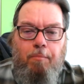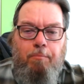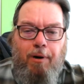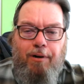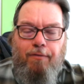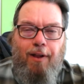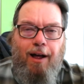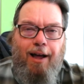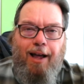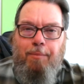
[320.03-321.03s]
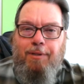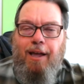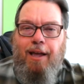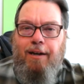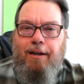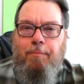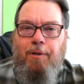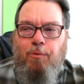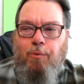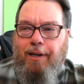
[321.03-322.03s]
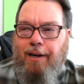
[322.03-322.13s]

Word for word: butterfly habitat in between.